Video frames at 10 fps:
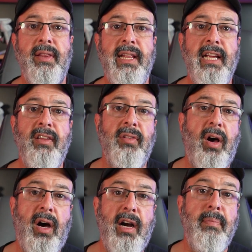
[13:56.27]
These
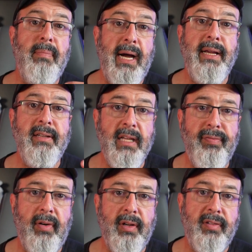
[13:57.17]
are my
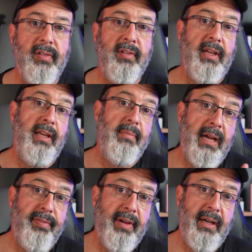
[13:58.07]
defaults. In
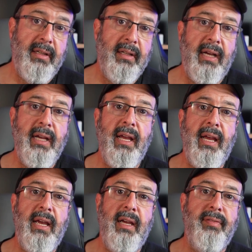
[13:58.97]
my file, I
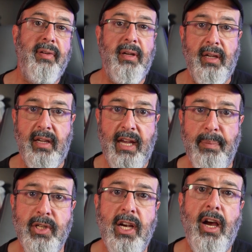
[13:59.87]
have
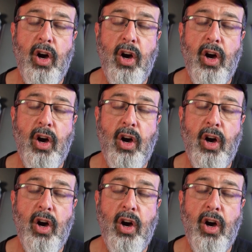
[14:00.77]
capture